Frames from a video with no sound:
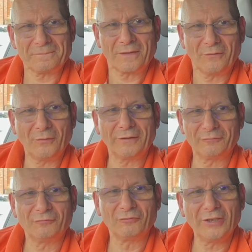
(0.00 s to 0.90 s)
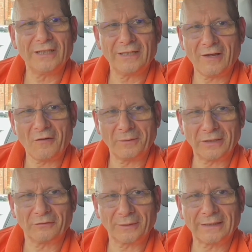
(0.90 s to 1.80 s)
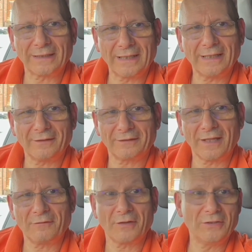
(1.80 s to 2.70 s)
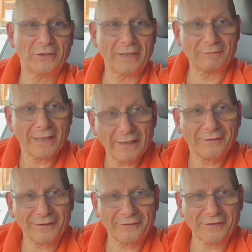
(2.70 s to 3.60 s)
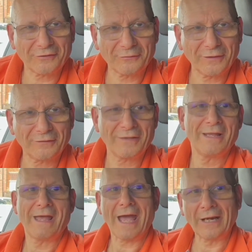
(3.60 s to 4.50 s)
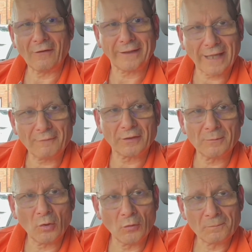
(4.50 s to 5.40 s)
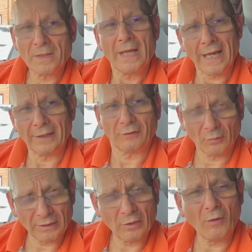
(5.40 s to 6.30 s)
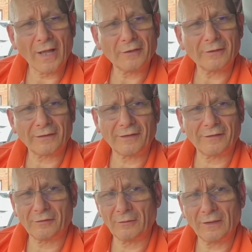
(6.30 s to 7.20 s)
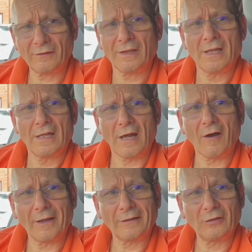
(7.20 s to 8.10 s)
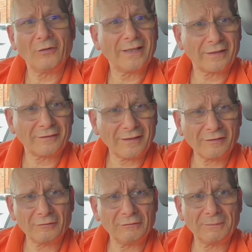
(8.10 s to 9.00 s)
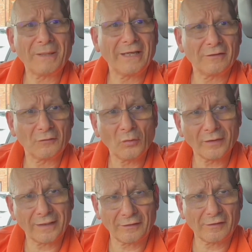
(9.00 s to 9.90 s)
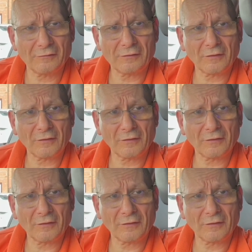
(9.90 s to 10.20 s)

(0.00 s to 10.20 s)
We really are, because we get the latest stuff and you can have latest accessories, and I cover them all. And if you want to know what other accessories, I do an accessory page of all the accessories I